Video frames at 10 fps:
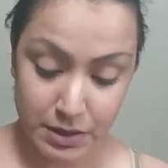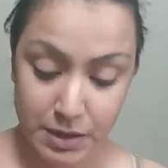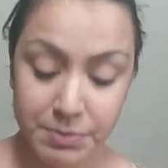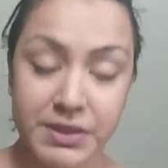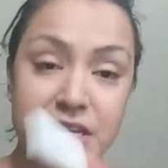
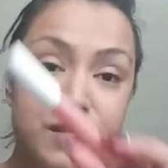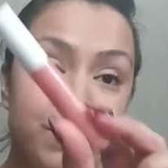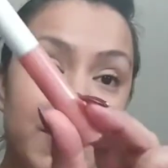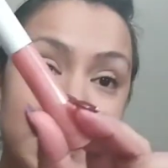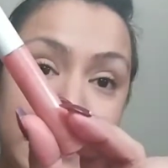But this
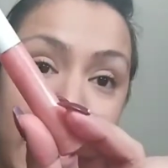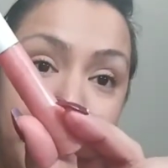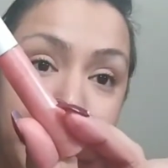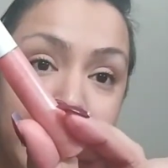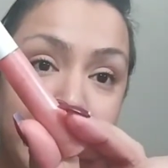one is
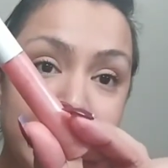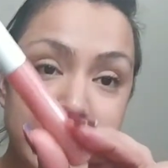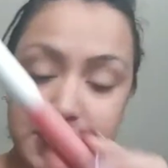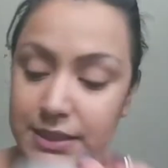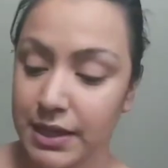
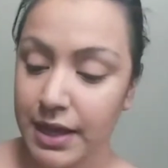Happiness,